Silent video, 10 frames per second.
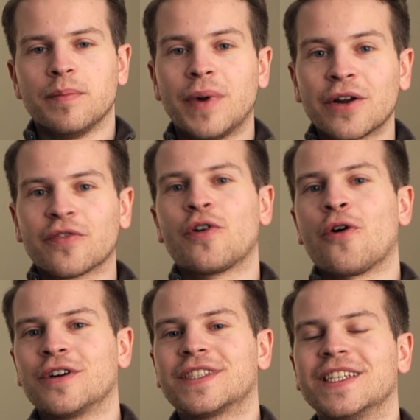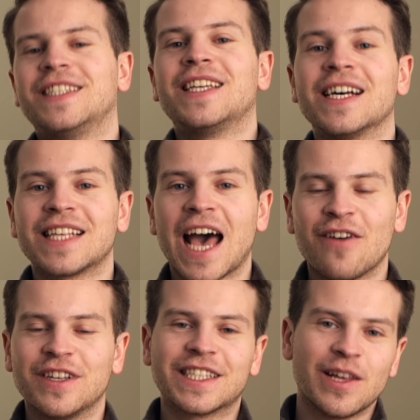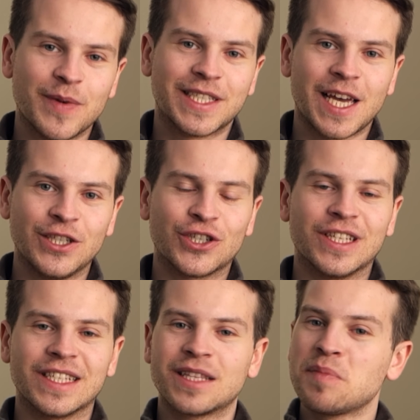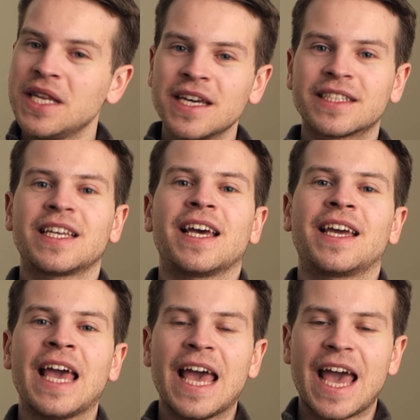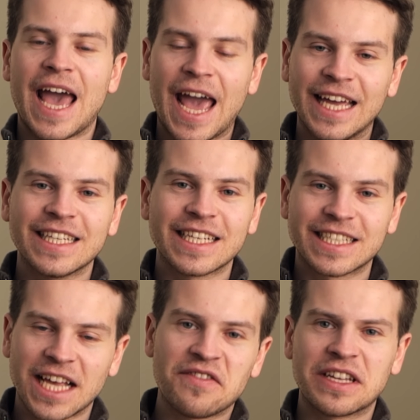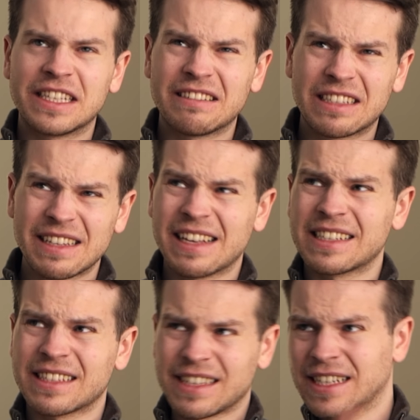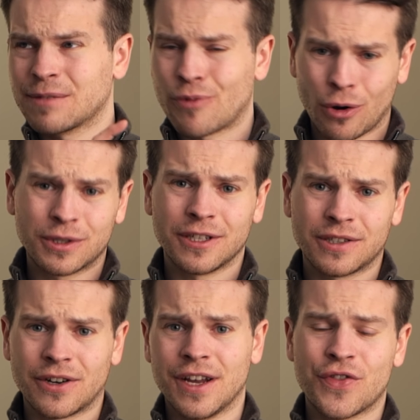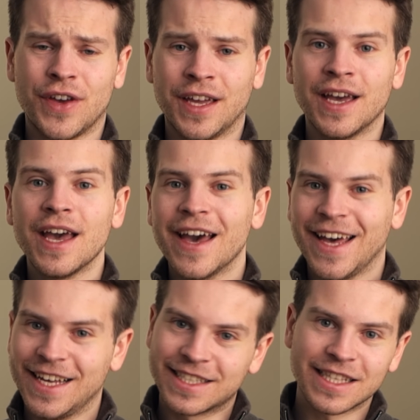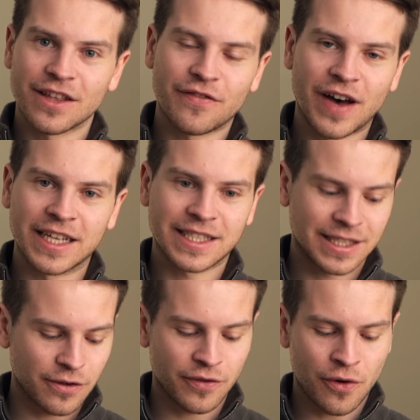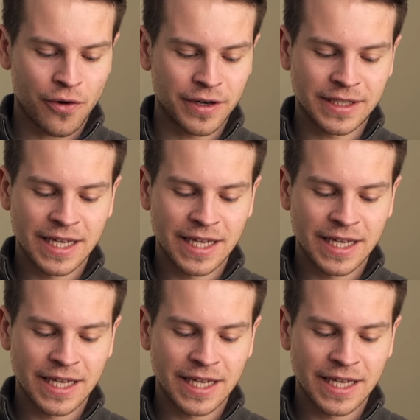But of course, it does have its limitations. The MediaTek 8766 processor, I think, isn't the fastest, of course.